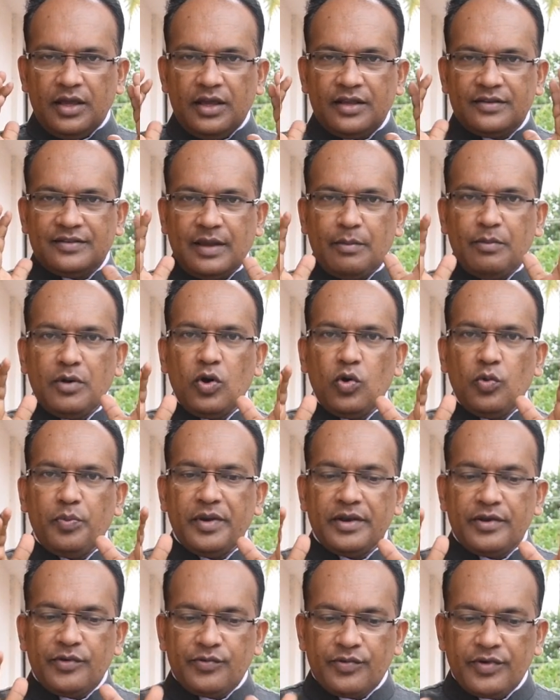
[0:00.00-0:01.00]
somehow
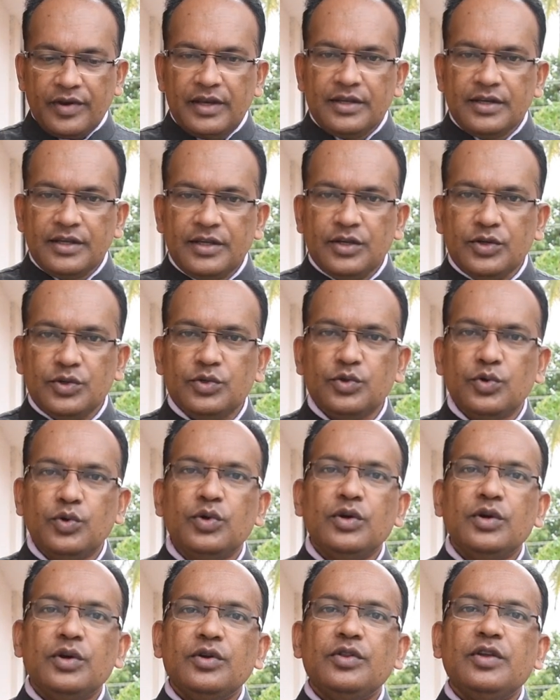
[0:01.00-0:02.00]
penetrating into
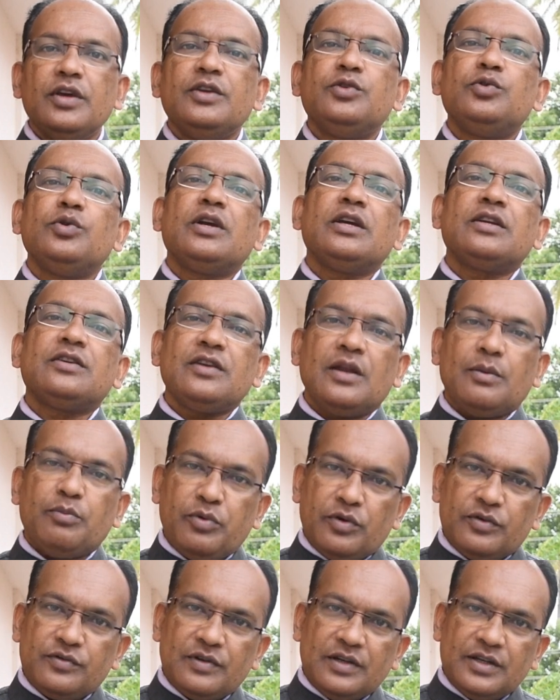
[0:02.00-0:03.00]
the education
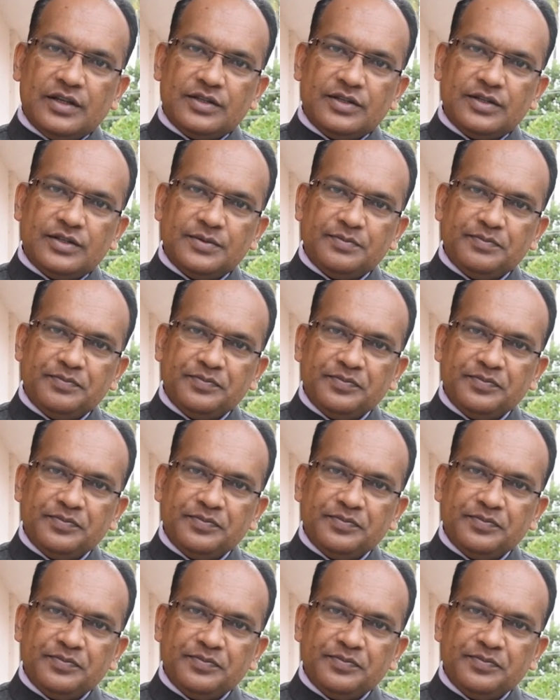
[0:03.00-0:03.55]
apostolate.